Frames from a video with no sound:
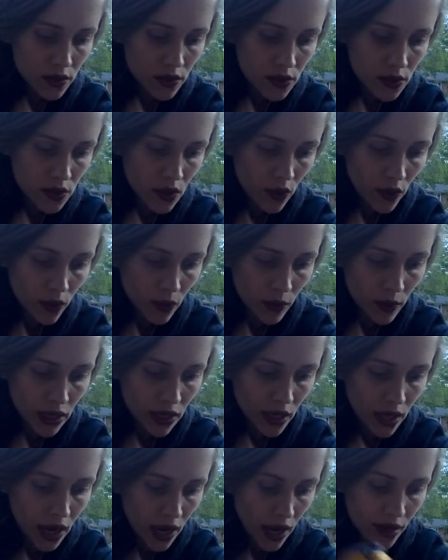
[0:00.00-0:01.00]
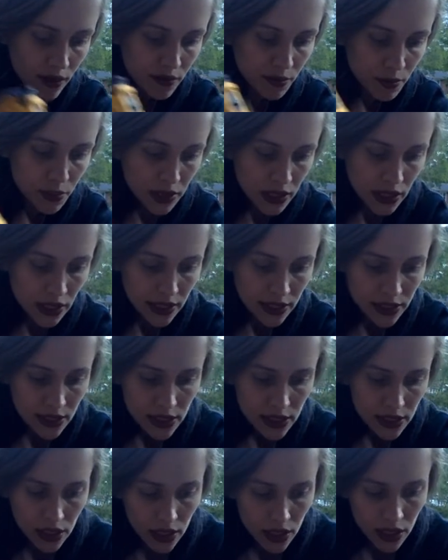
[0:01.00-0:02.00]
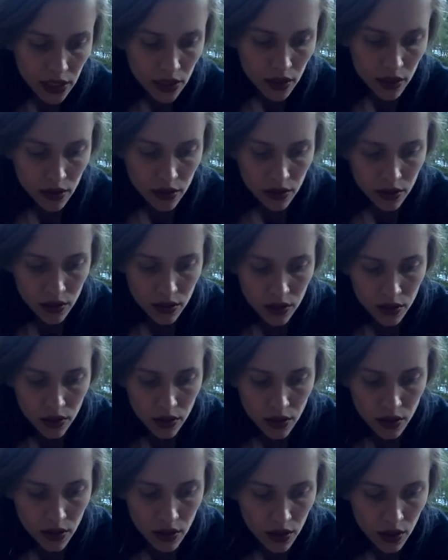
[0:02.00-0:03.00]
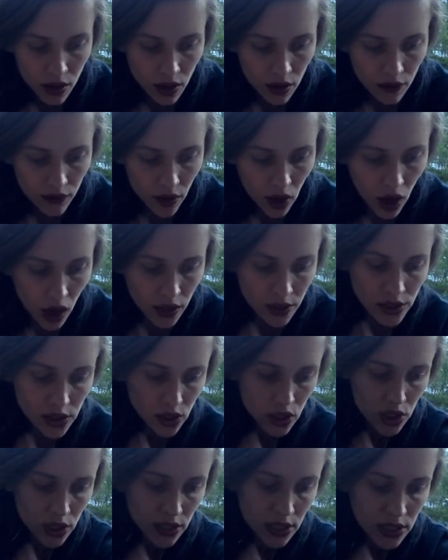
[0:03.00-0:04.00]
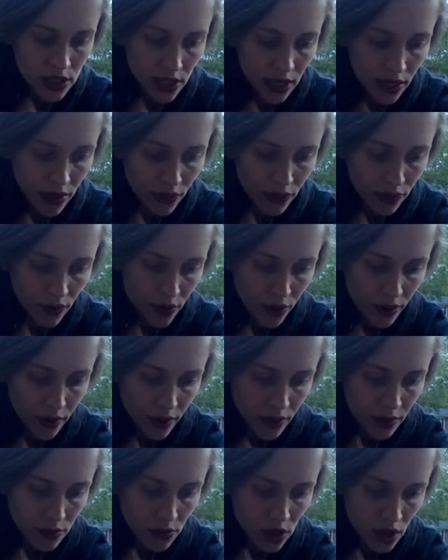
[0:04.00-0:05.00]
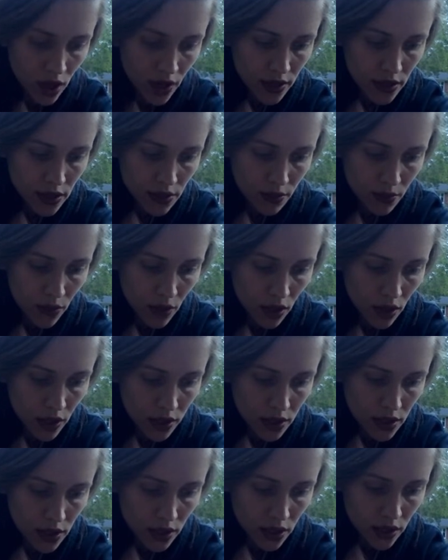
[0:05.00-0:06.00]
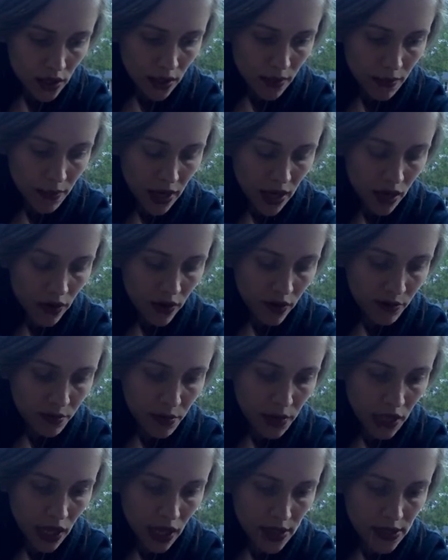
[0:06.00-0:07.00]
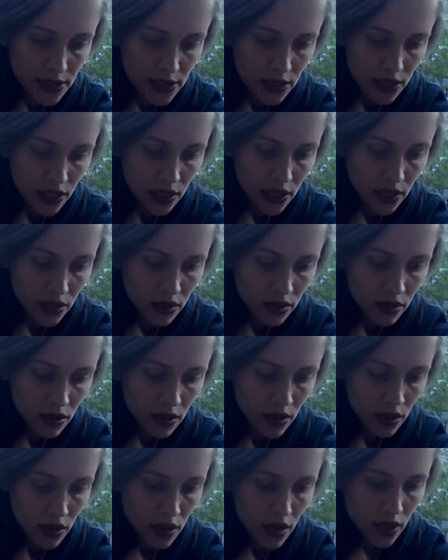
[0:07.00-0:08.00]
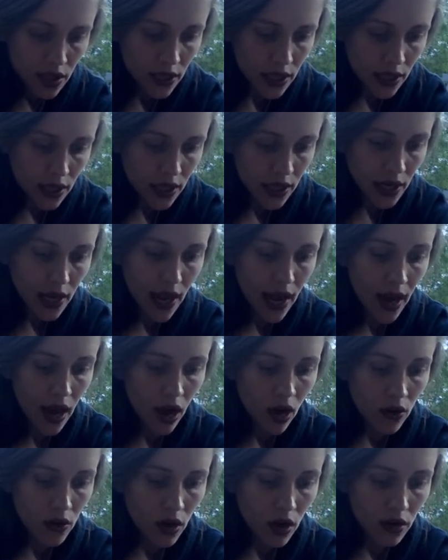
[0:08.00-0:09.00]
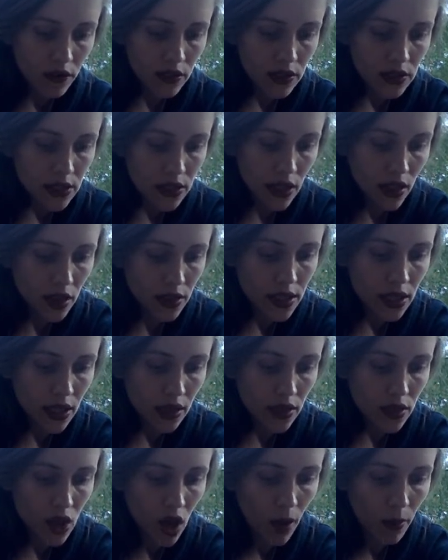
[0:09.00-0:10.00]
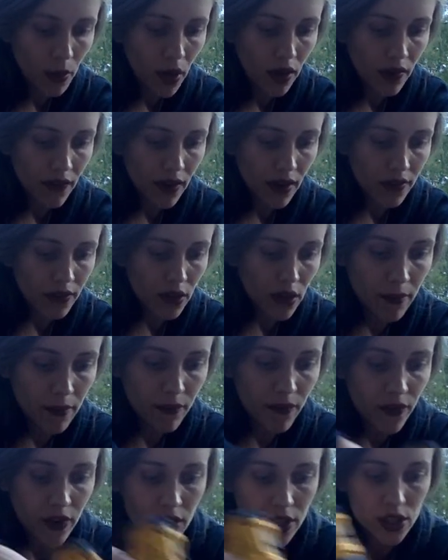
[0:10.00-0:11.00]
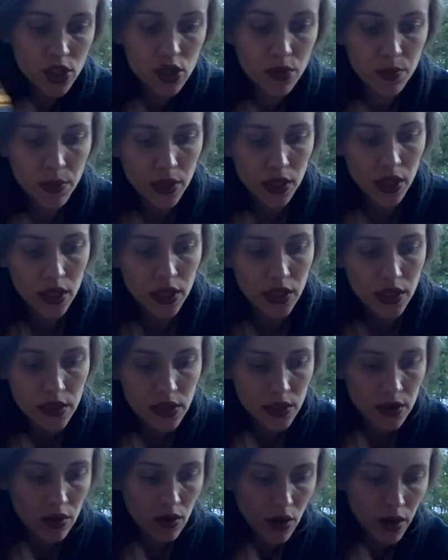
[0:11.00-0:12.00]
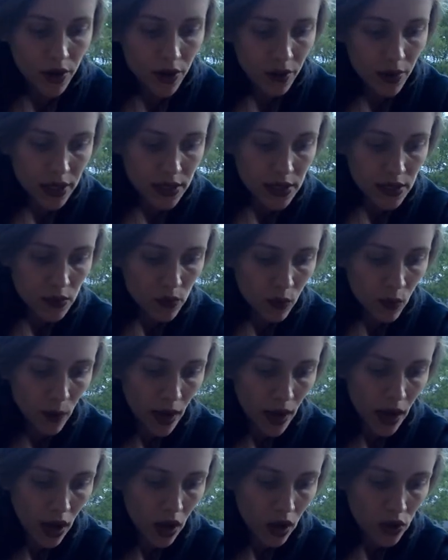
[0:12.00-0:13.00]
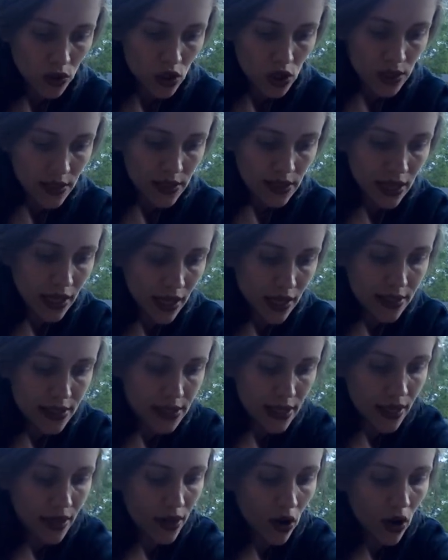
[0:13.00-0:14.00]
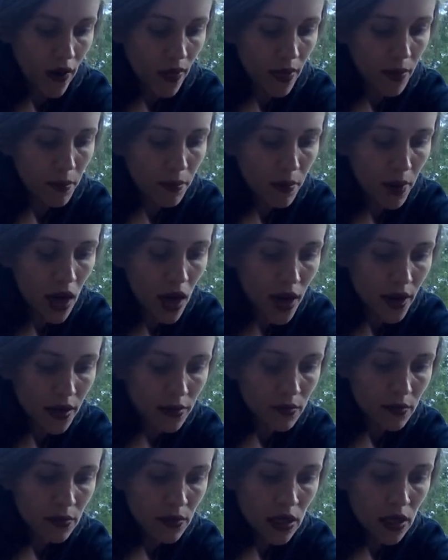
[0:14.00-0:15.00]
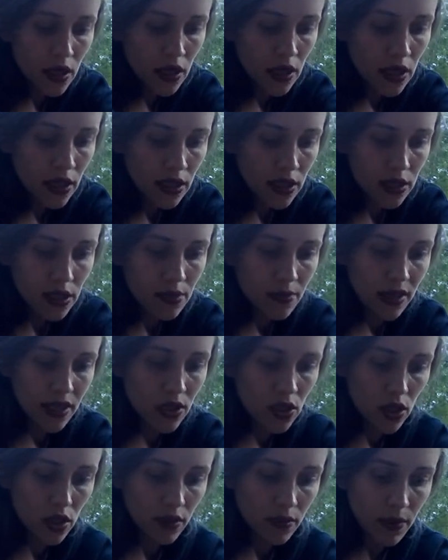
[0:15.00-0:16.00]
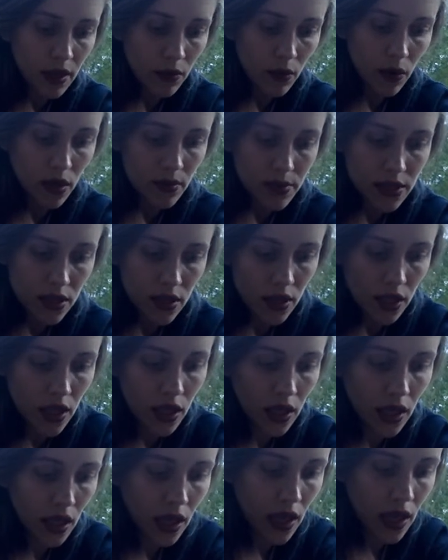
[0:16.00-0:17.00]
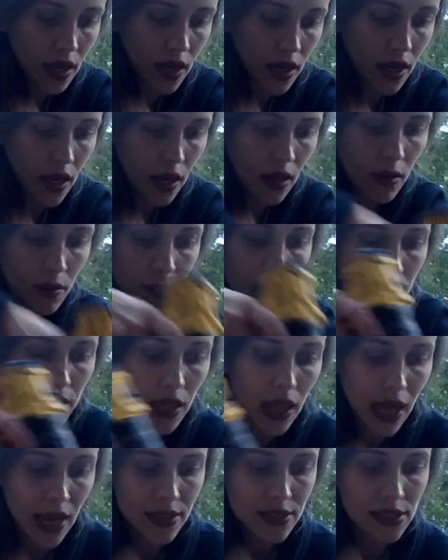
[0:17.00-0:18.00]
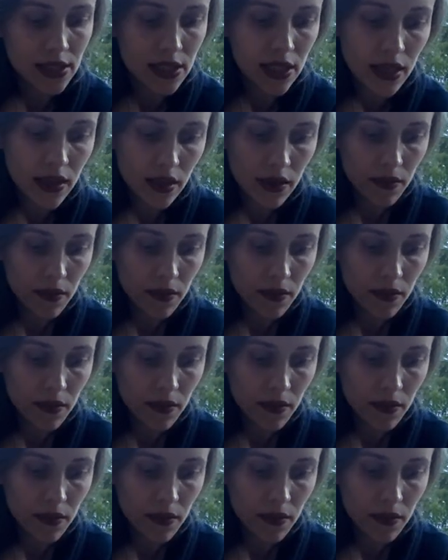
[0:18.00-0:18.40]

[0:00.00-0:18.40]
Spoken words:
so that we can have plenty of oxygen to get through, and I'm trying to monitor the amount of plastic in and out. Obviously, I'll take the top off after finished putting these through as well, just like I did on the bottom, to make sure that my worms aren't eating any plastic.